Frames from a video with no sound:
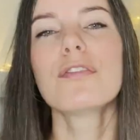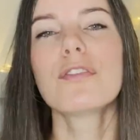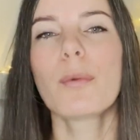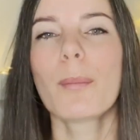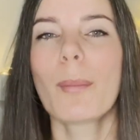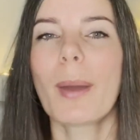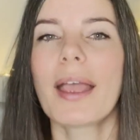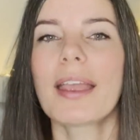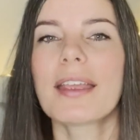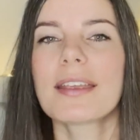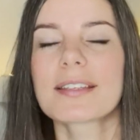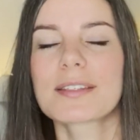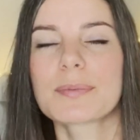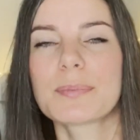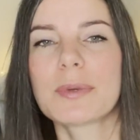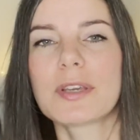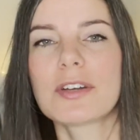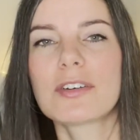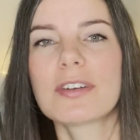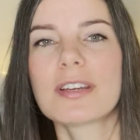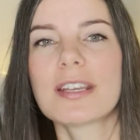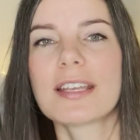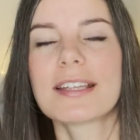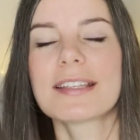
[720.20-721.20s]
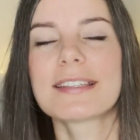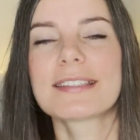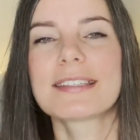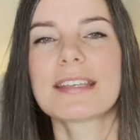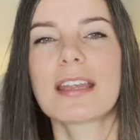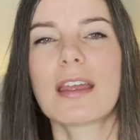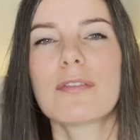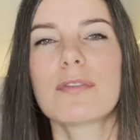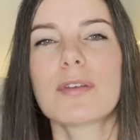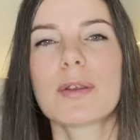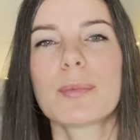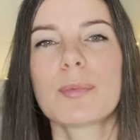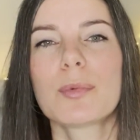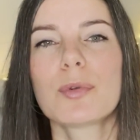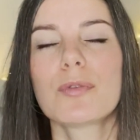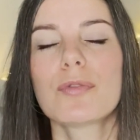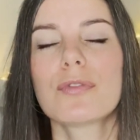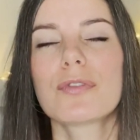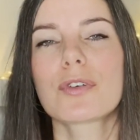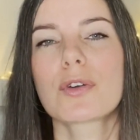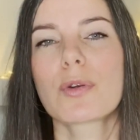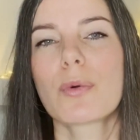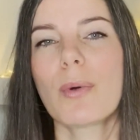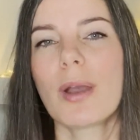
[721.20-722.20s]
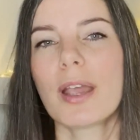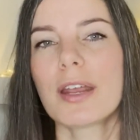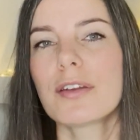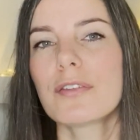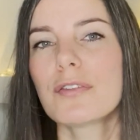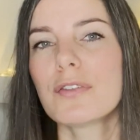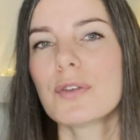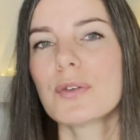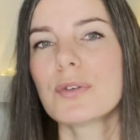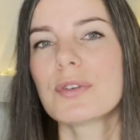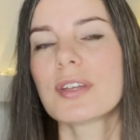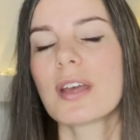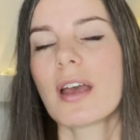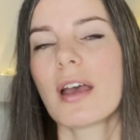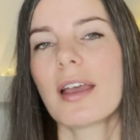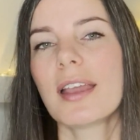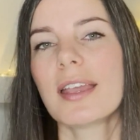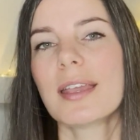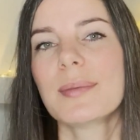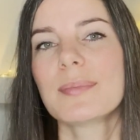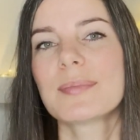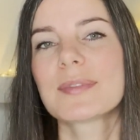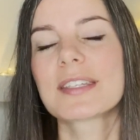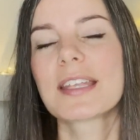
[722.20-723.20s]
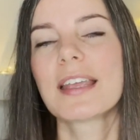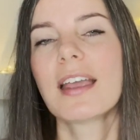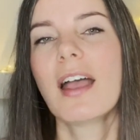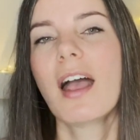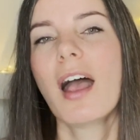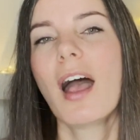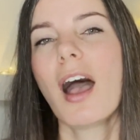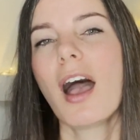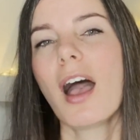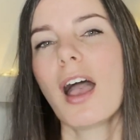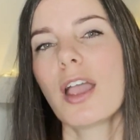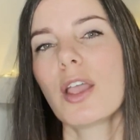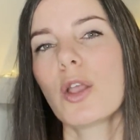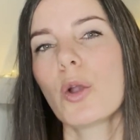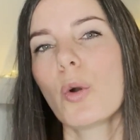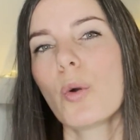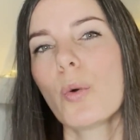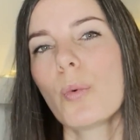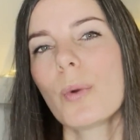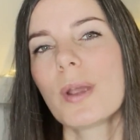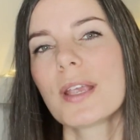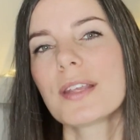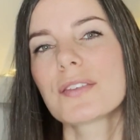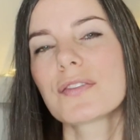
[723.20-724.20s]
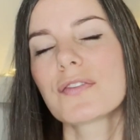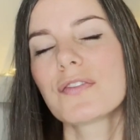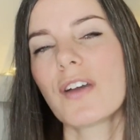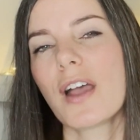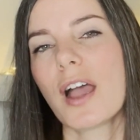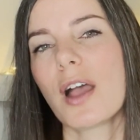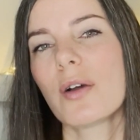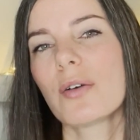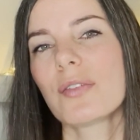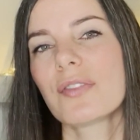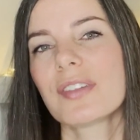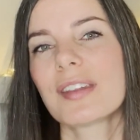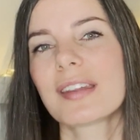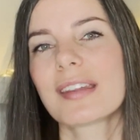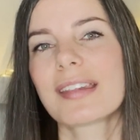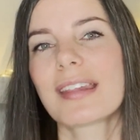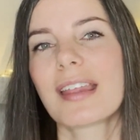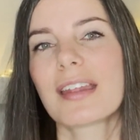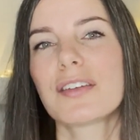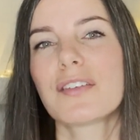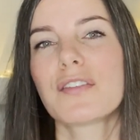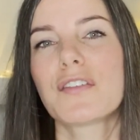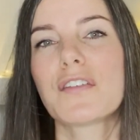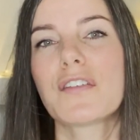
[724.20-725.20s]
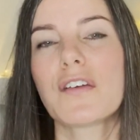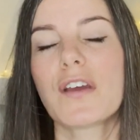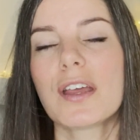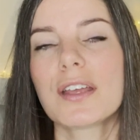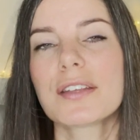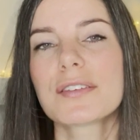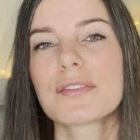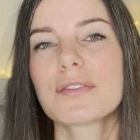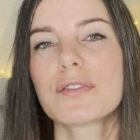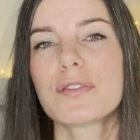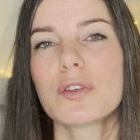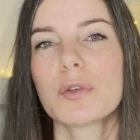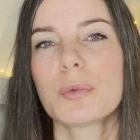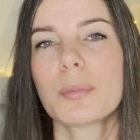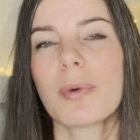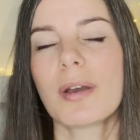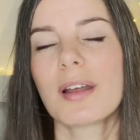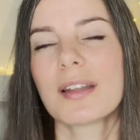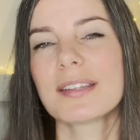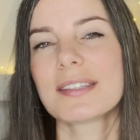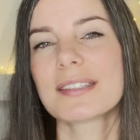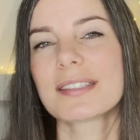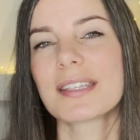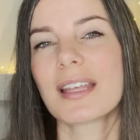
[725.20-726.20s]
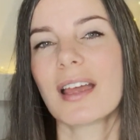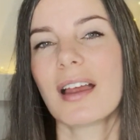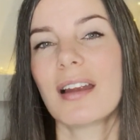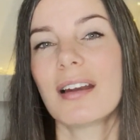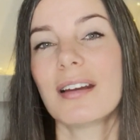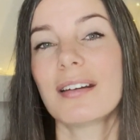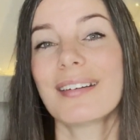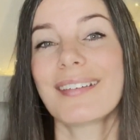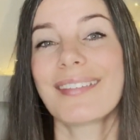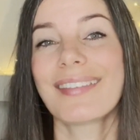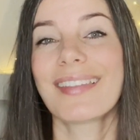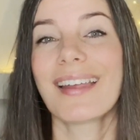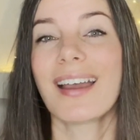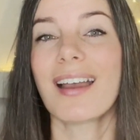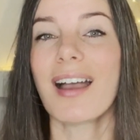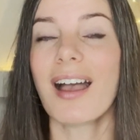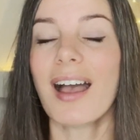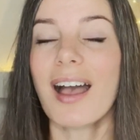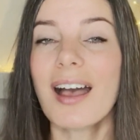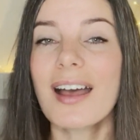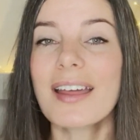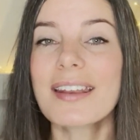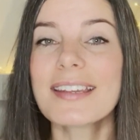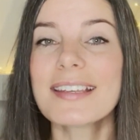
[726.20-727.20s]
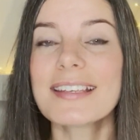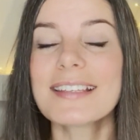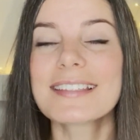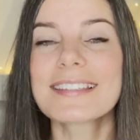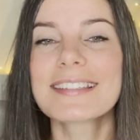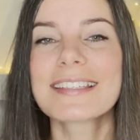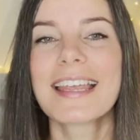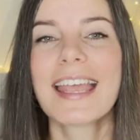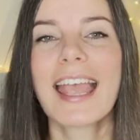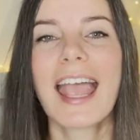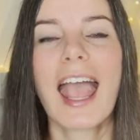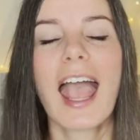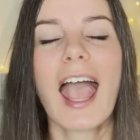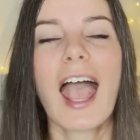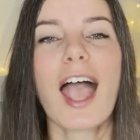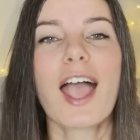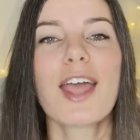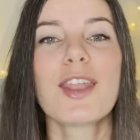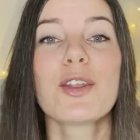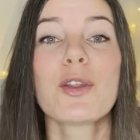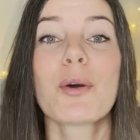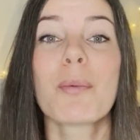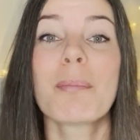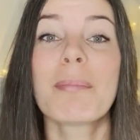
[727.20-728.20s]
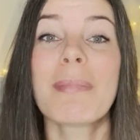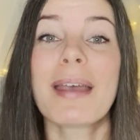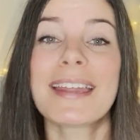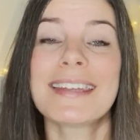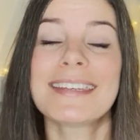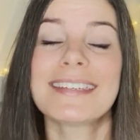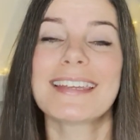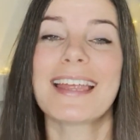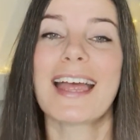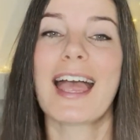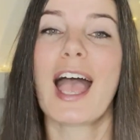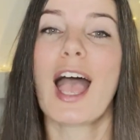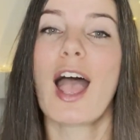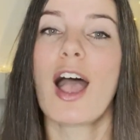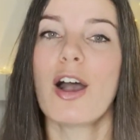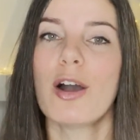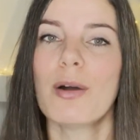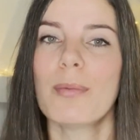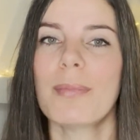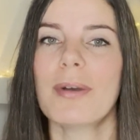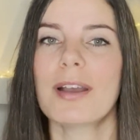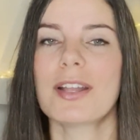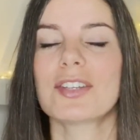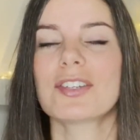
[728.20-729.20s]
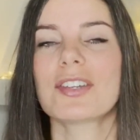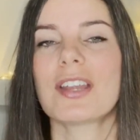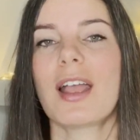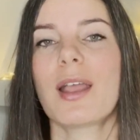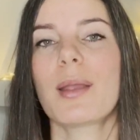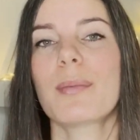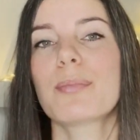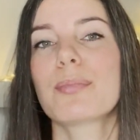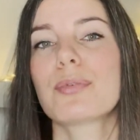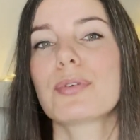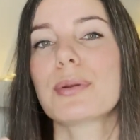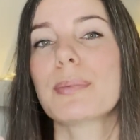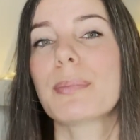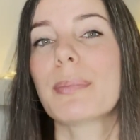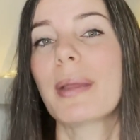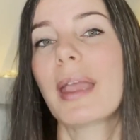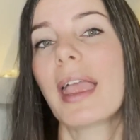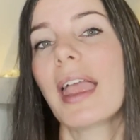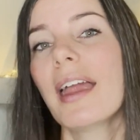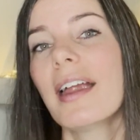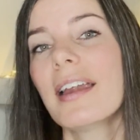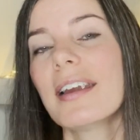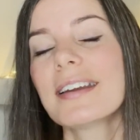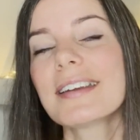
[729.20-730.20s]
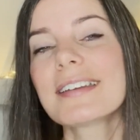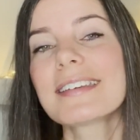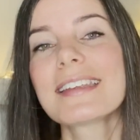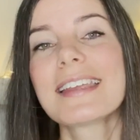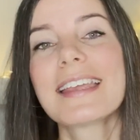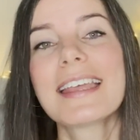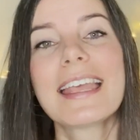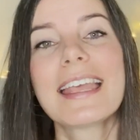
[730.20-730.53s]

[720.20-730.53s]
From my experience, having moved quite a few times, I always found that the first few months are the hardest, and no matter how much I prepared,